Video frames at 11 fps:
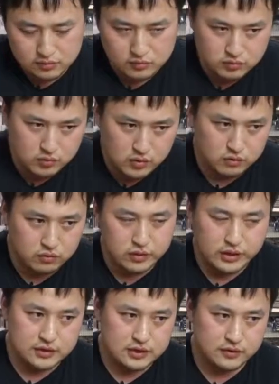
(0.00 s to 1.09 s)
or
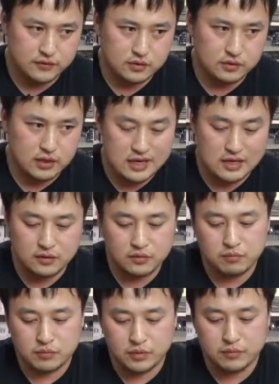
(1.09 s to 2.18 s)
A7R,
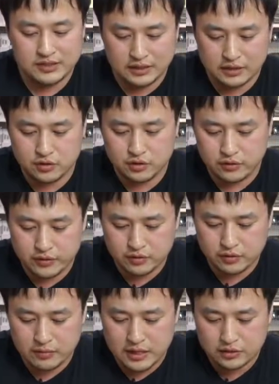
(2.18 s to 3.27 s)
the second generation,
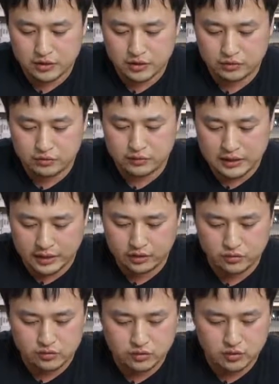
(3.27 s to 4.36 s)
the Mark II
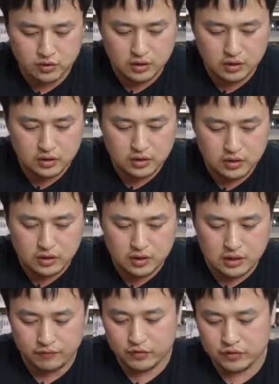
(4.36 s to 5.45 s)
cage.
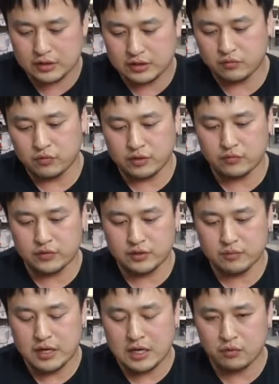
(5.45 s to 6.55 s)
Unfortunately, it doesn't work with the
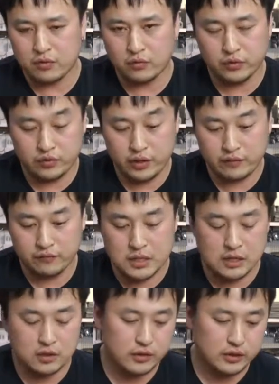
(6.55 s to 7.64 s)
Mark I. We do have
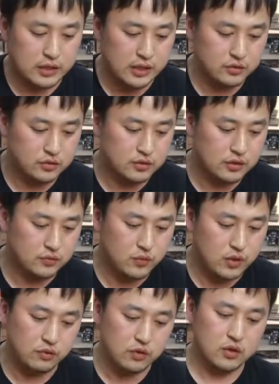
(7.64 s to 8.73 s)
Mark I cages as
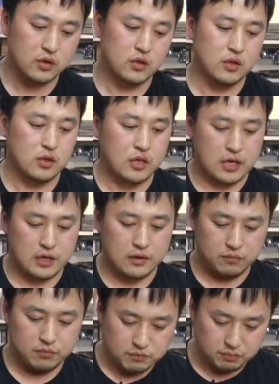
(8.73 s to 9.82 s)
well.
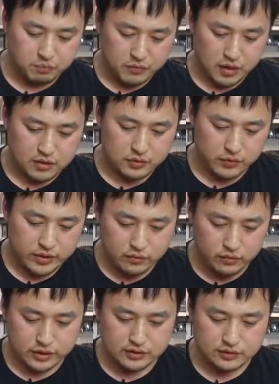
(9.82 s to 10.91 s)
The way it
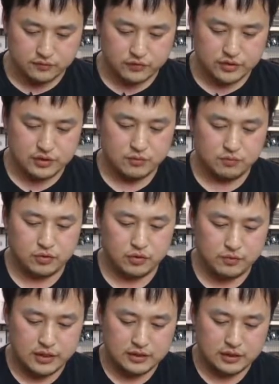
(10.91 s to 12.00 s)
works is very simple. You
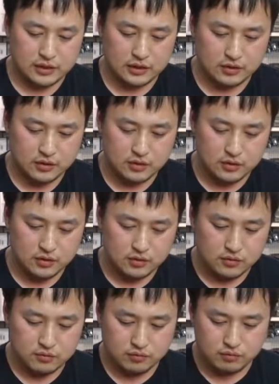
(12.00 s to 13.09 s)
basically
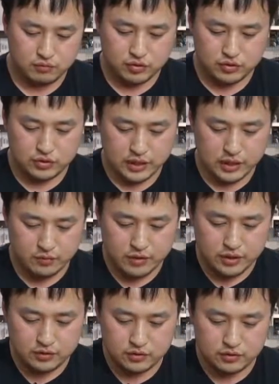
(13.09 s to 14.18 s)
push the camera
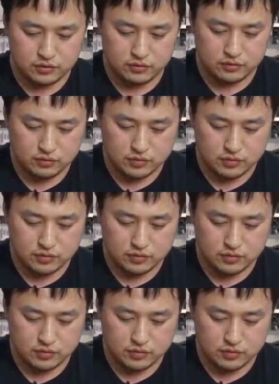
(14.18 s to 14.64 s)
into the